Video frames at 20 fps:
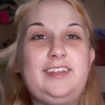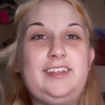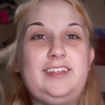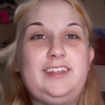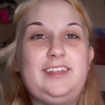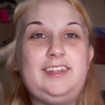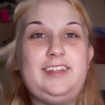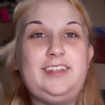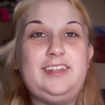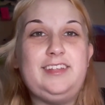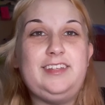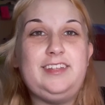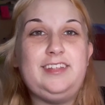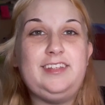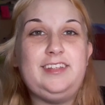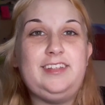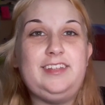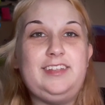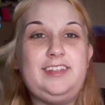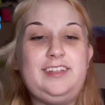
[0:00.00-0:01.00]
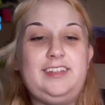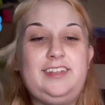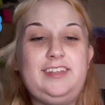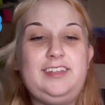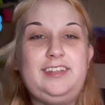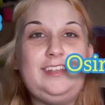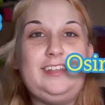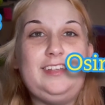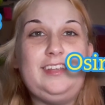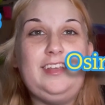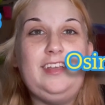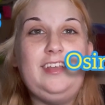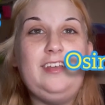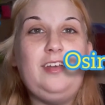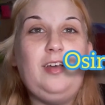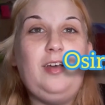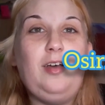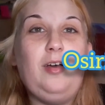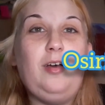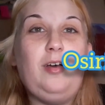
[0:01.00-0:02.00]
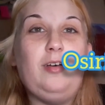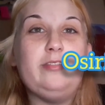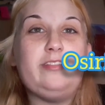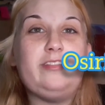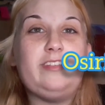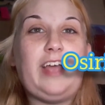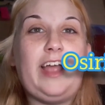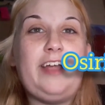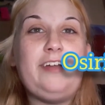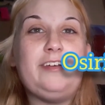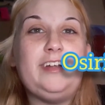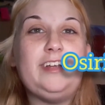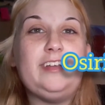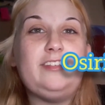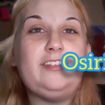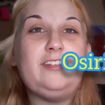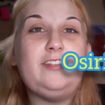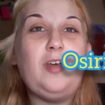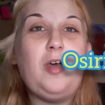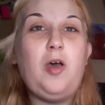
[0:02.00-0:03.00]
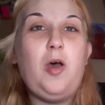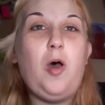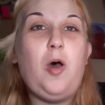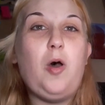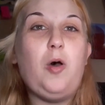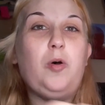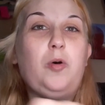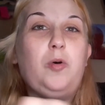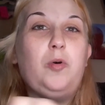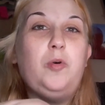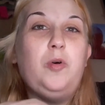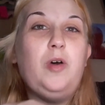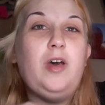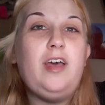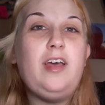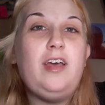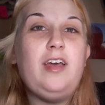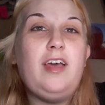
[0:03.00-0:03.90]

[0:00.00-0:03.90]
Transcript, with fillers: And what is the last name? Osiris O